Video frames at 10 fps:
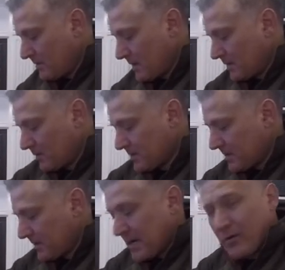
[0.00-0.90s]
got to
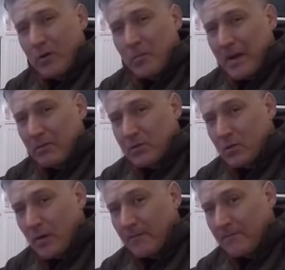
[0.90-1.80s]
say the kangaroo pouch is
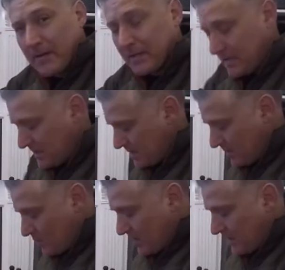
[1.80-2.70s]
quite fiddly
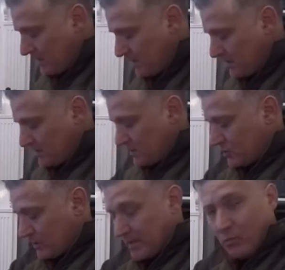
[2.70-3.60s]
when you're
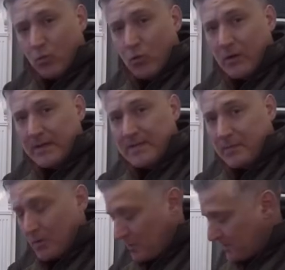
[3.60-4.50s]
trying to walk and
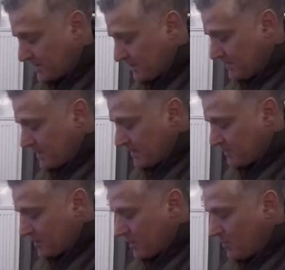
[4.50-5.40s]
zip it up at the same time.
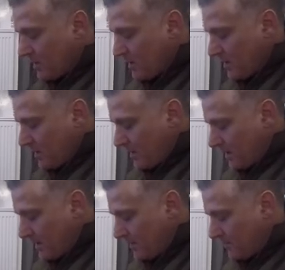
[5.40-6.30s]
So
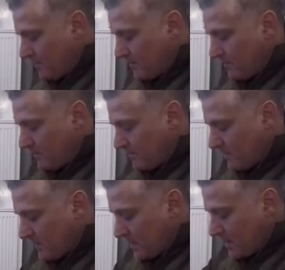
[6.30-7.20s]
I
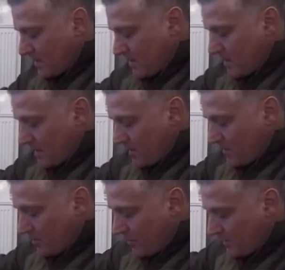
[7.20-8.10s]

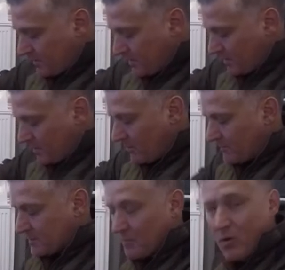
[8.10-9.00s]
know that on other
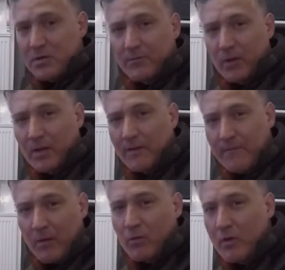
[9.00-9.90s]
smocks they've got like a
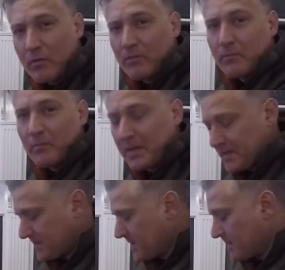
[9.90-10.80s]
Velcro
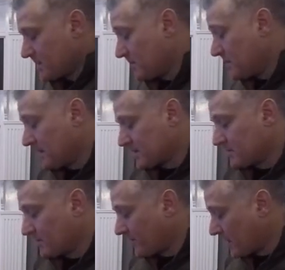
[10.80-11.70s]
piece there, so maybe that's
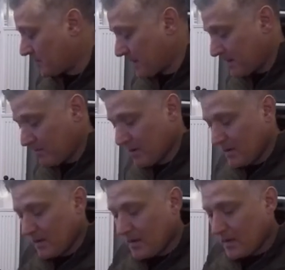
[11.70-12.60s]
something to think about.
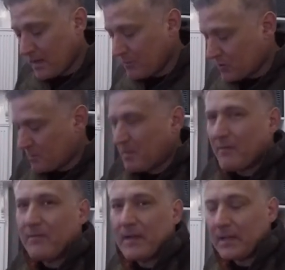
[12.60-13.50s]
It's just a bit
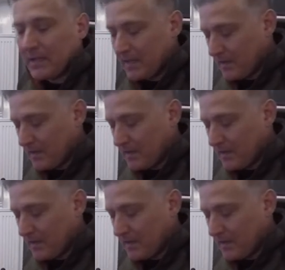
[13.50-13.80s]
fiddly.